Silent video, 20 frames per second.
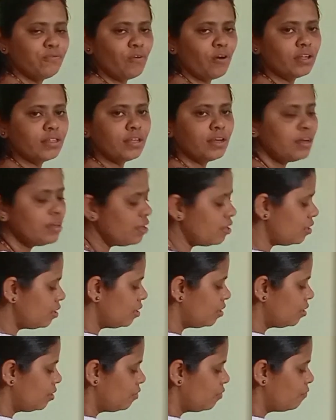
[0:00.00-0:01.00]
for the
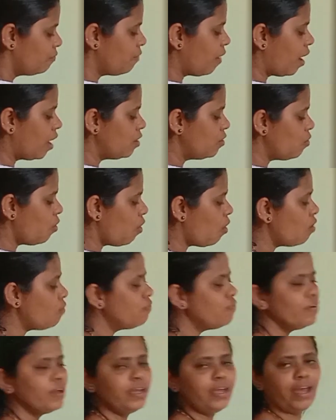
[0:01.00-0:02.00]
value
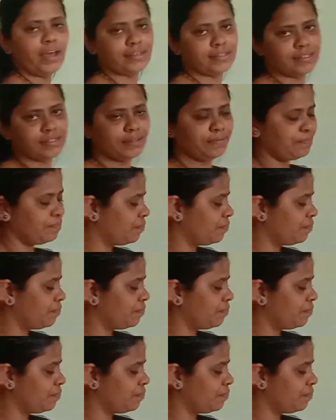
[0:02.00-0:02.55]
of x,